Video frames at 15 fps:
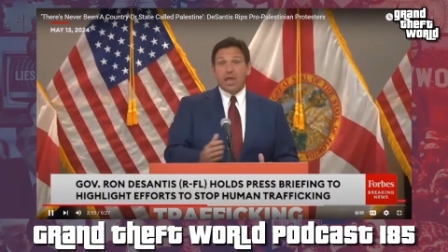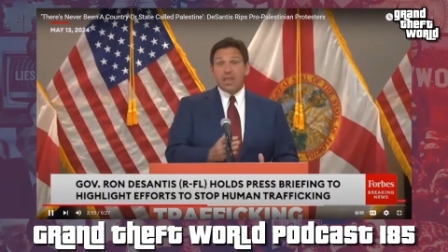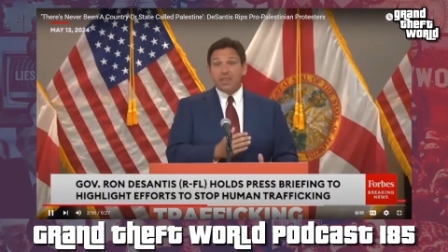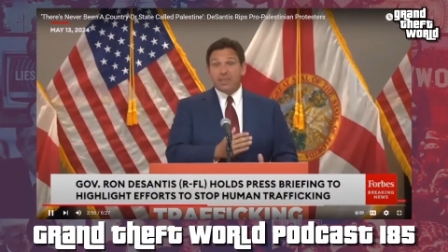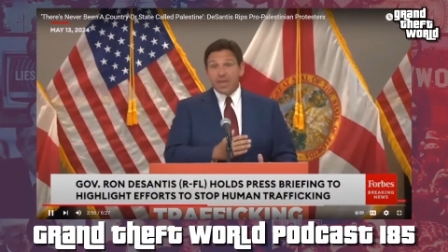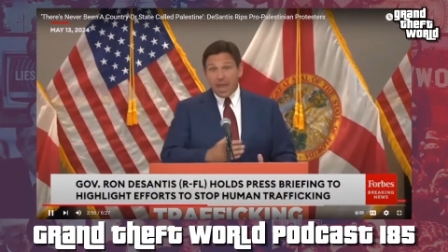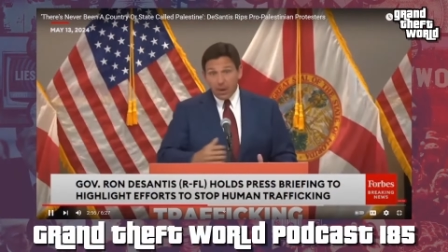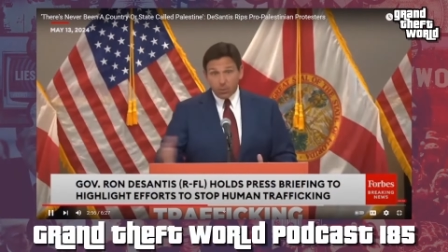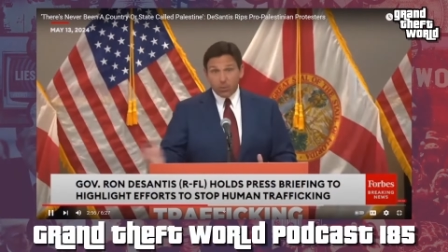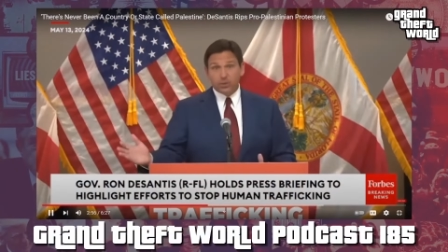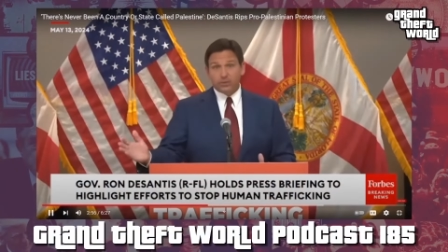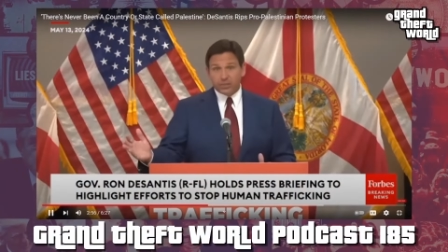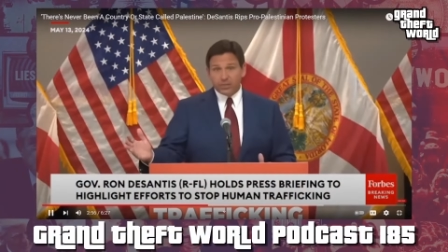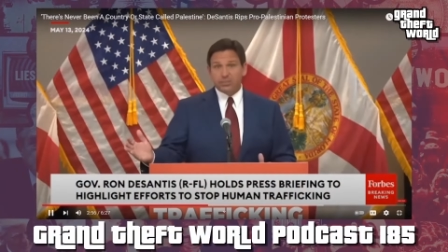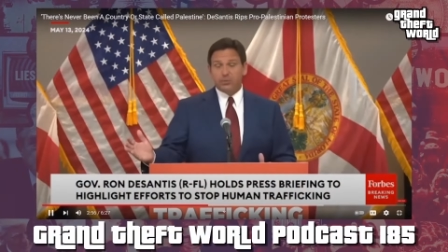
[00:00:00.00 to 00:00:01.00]
They were
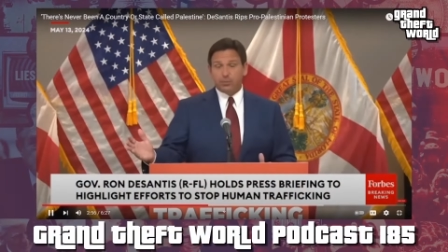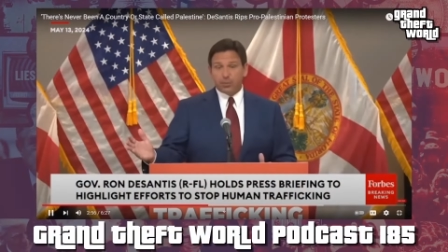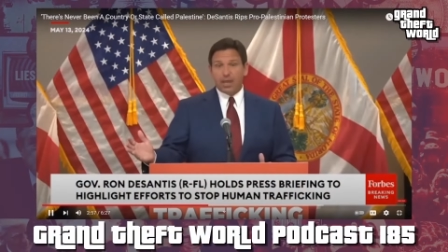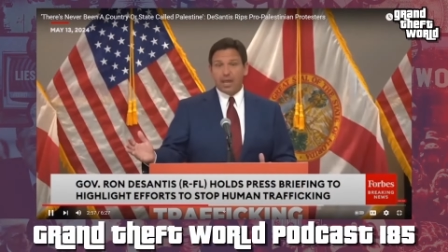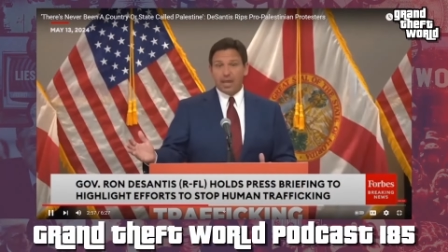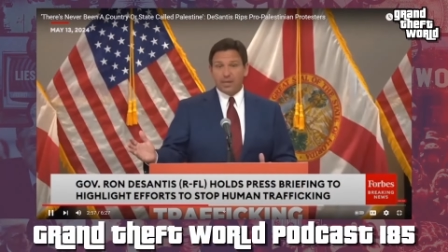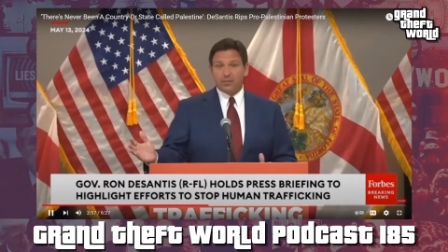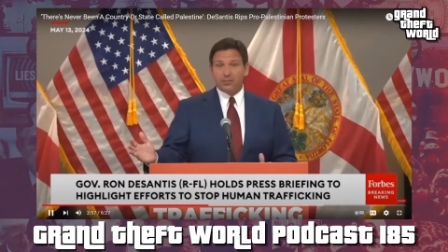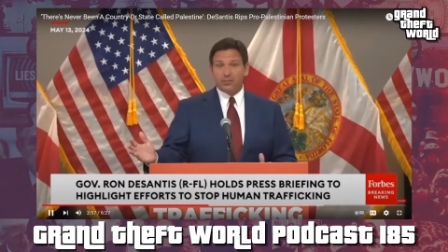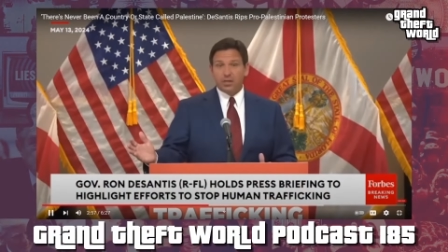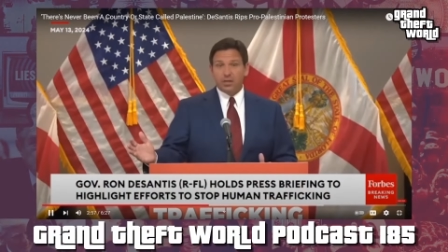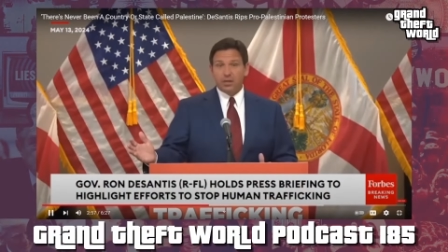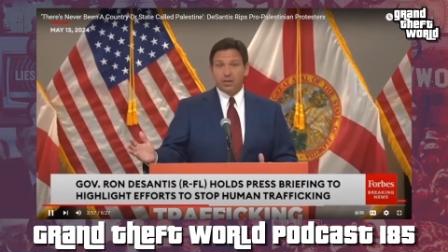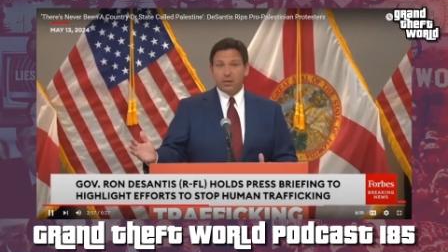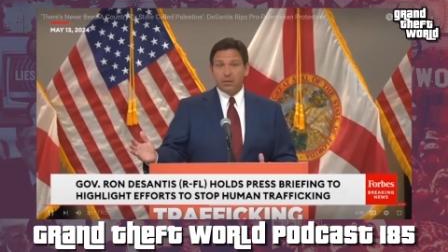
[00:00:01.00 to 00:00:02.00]
displaced
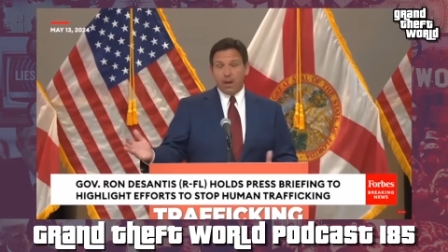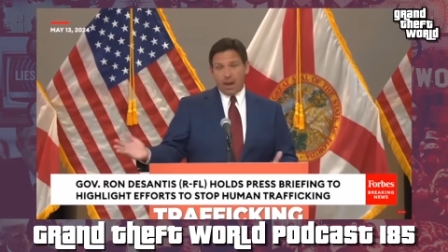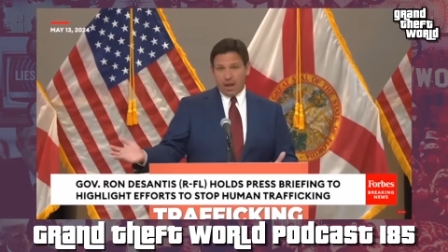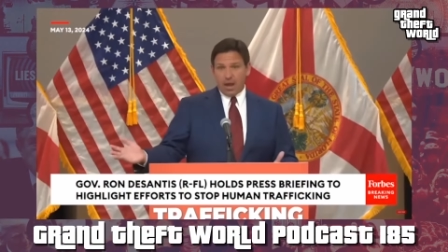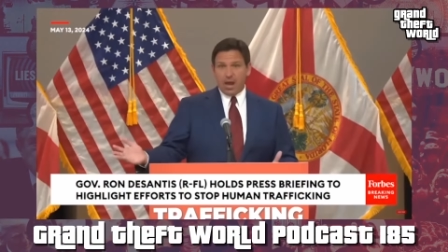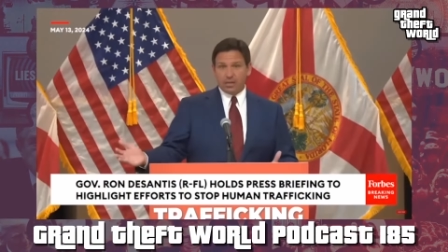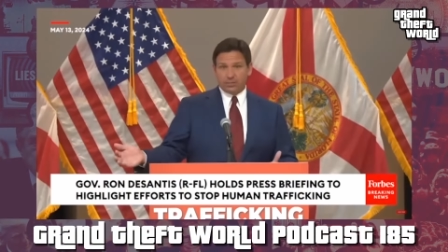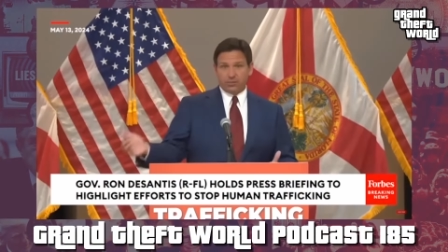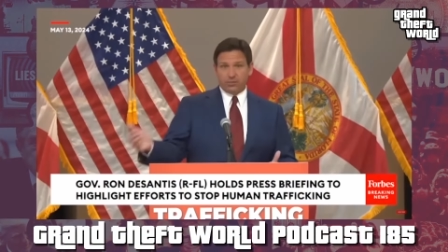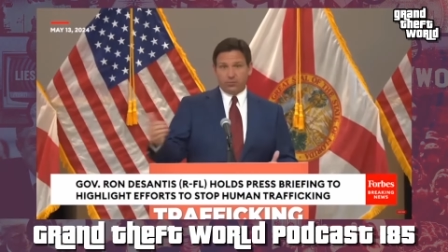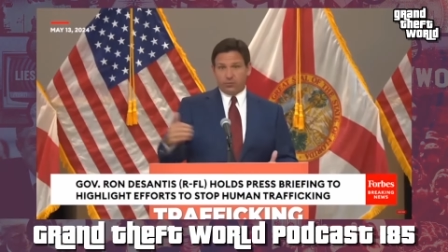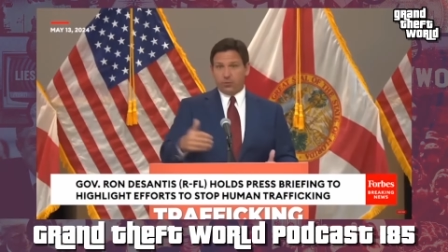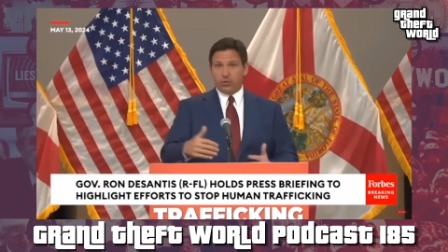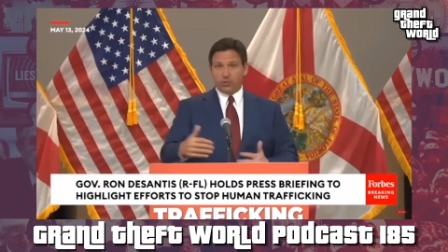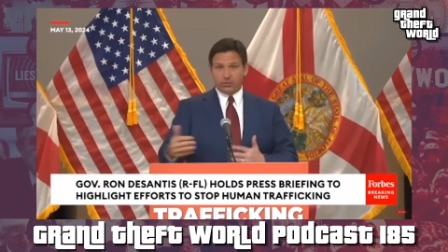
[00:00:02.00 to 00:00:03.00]
by hostile
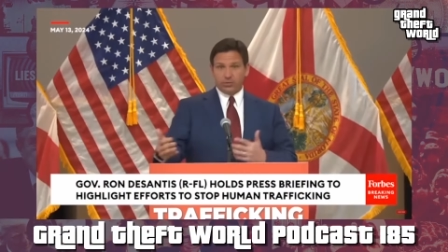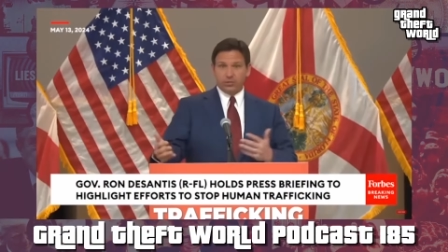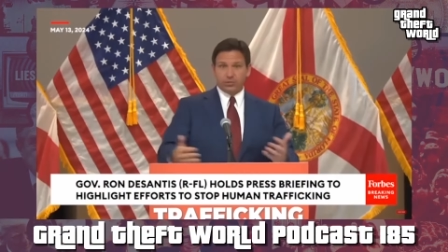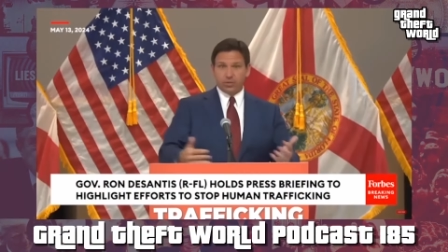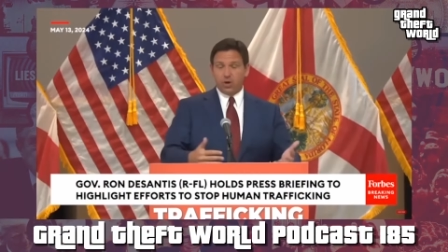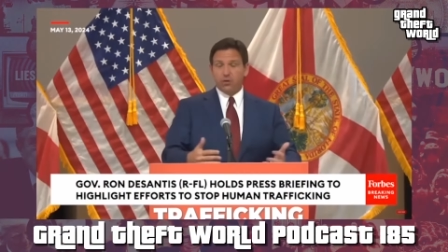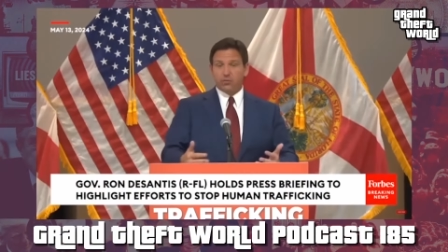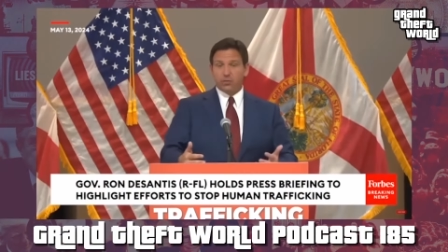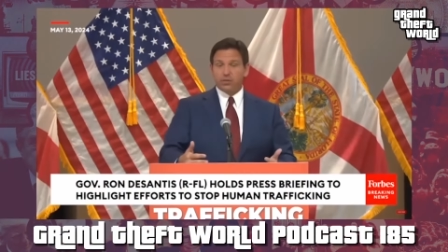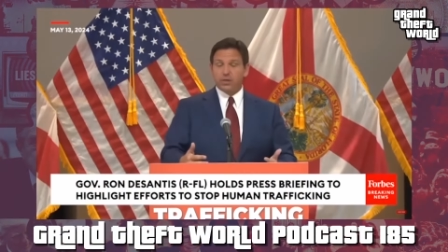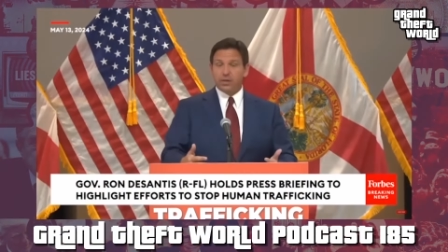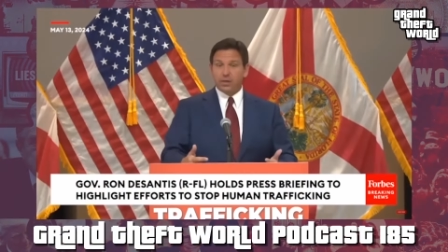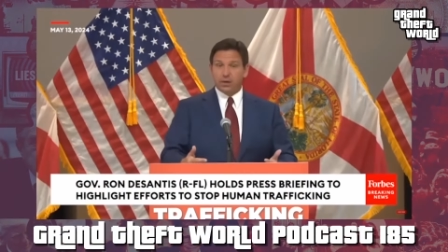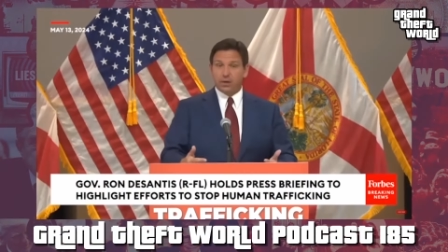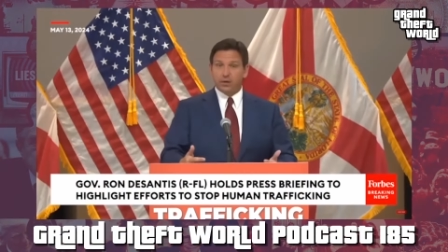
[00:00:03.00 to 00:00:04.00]
forces over the
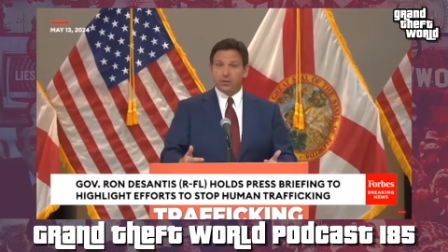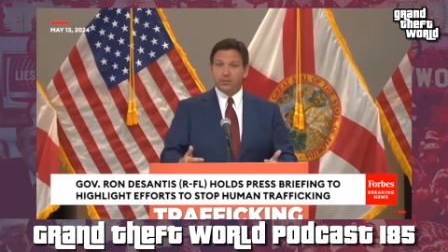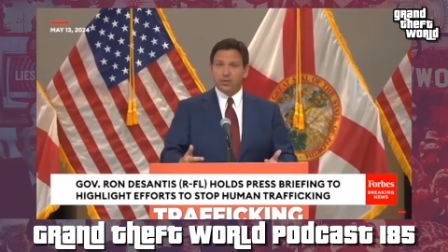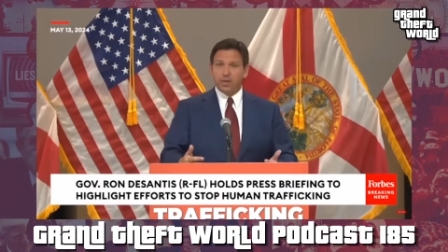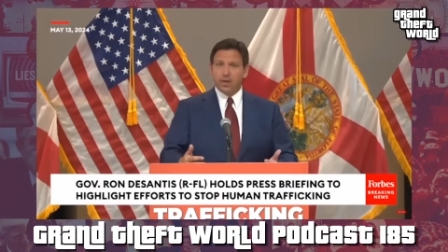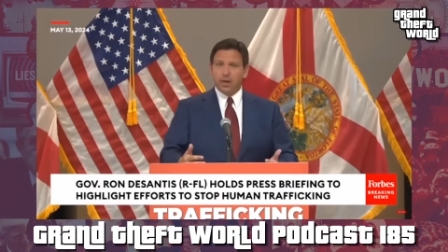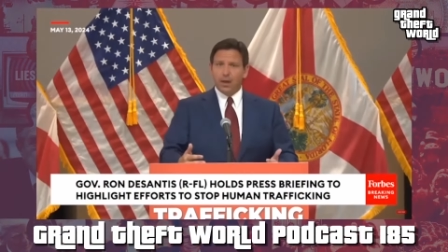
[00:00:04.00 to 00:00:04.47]
years,